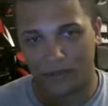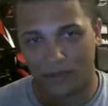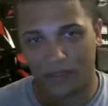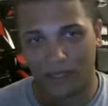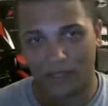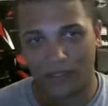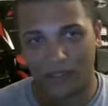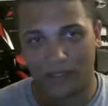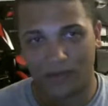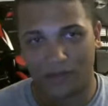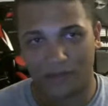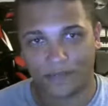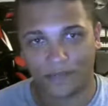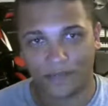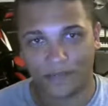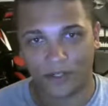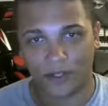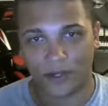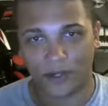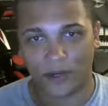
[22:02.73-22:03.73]
like
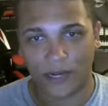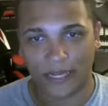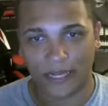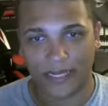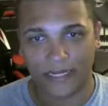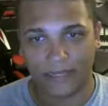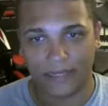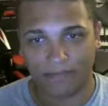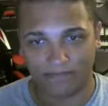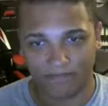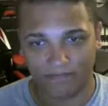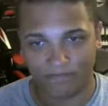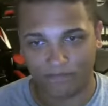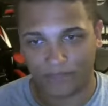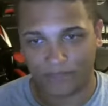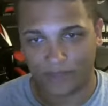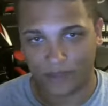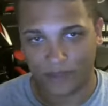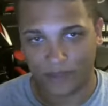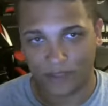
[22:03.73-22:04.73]
your cred.
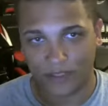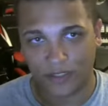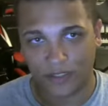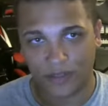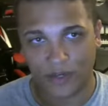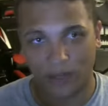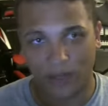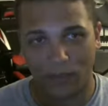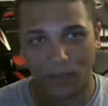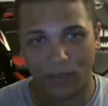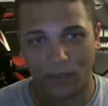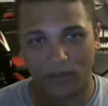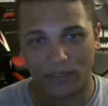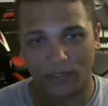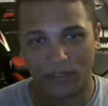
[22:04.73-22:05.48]
It's very important.